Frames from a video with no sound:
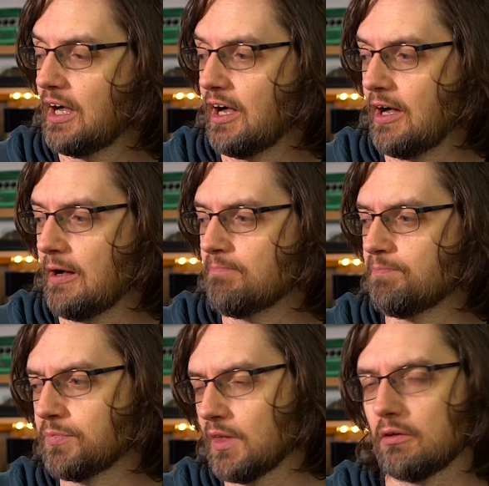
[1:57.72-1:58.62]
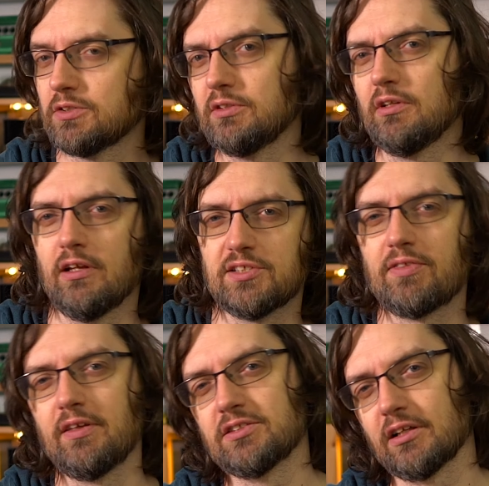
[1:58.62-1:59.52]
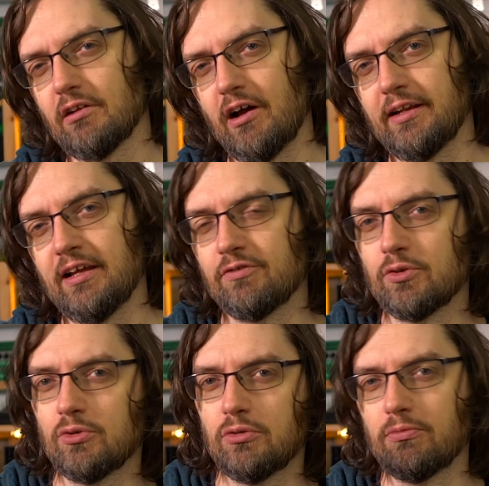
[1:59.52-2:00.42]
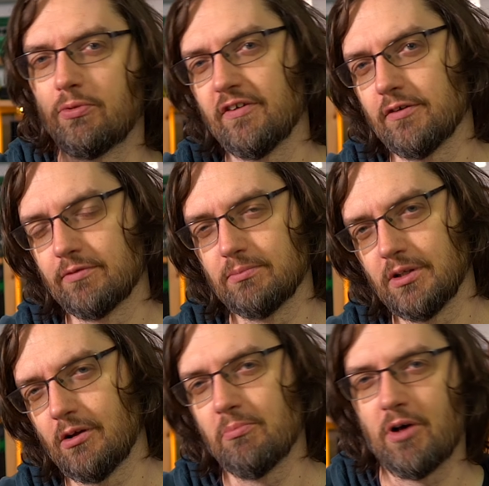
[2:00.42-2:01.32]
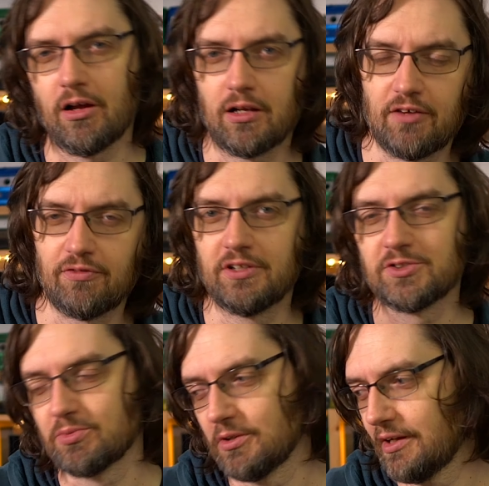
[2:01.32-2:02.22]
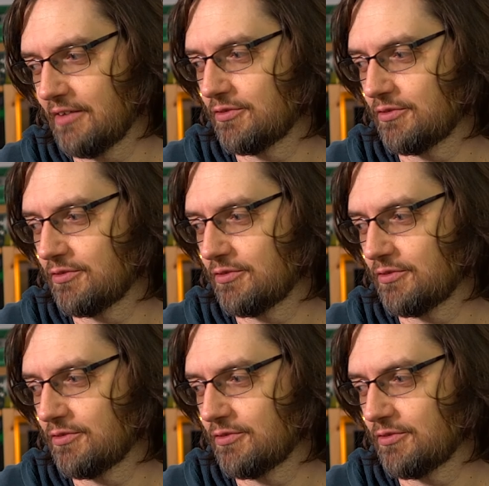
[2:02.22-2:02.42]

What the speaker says: Because there's things like line level, mic level, instrument